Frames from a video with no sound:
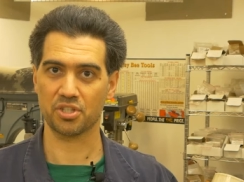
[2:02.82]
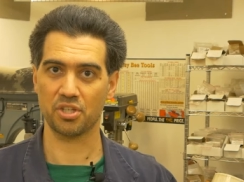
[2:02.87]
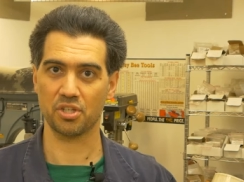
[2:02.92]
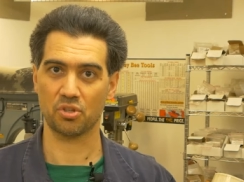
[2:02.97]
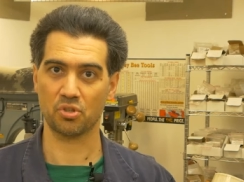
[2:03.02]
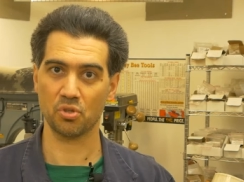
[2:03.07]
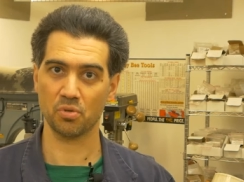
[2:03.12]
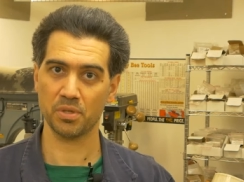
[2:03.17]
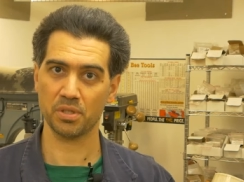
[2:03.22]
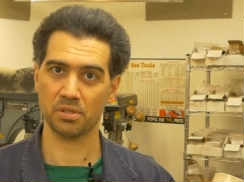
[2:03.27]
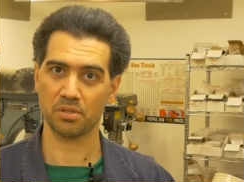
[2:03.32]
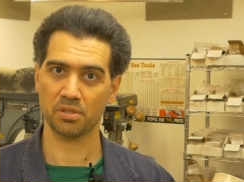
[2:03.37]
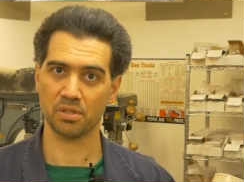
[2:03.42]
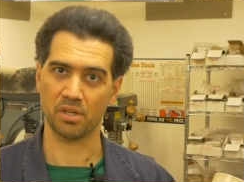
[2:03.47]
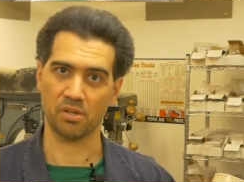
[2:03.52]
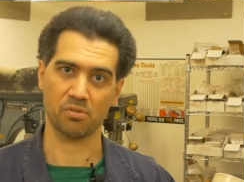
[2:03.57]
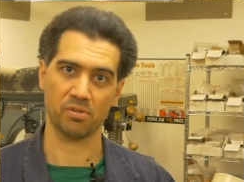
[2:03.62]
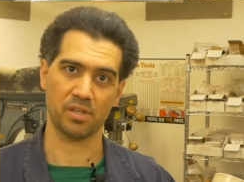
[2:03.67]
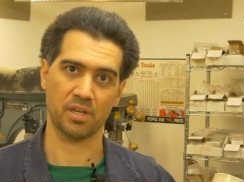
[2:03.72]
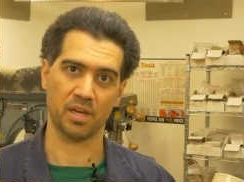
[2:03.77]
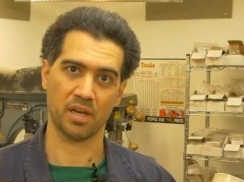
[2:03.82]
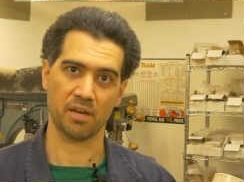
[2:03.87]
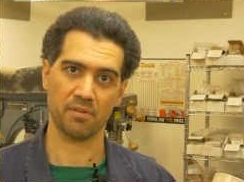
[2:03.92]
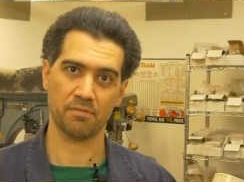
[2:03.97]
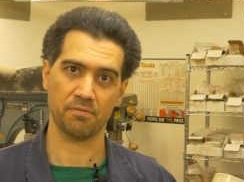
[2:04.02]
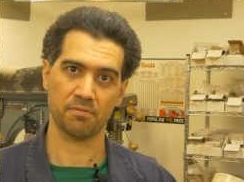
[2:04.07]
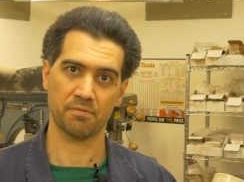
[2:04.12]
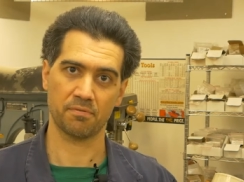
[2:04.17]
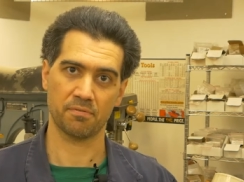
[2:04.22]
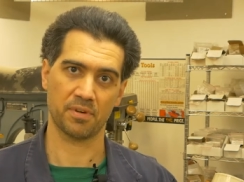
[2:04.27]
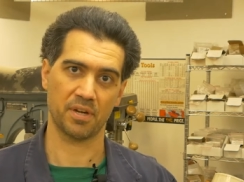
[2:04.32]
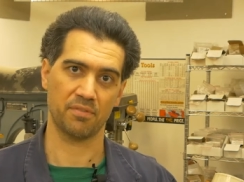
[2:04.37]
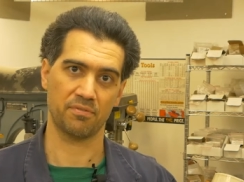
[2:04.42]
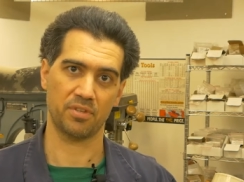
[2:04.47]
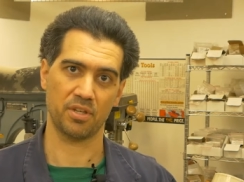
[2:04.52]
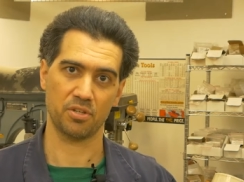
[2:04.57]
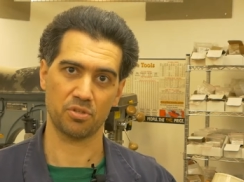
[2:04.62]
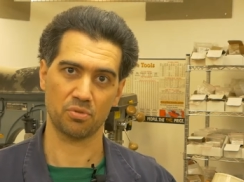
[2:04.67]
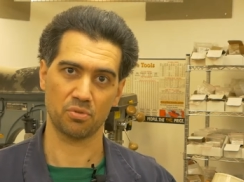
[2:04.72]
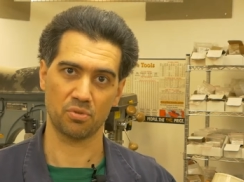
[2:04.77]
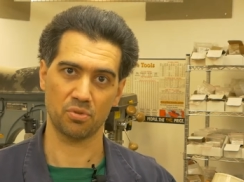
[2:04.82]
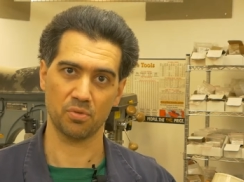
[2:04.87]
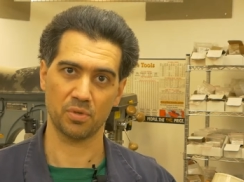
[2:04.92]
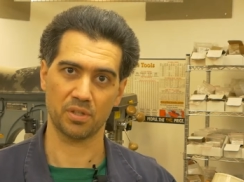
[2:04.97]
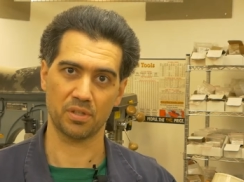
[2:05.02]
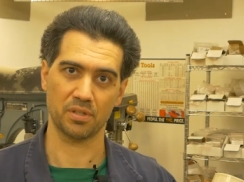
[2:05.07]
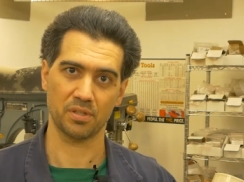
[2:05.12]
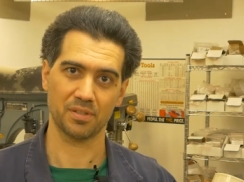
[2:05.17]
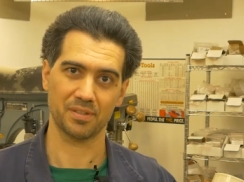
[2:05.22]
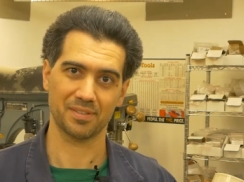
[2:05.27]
get to it. I only have five days to do it.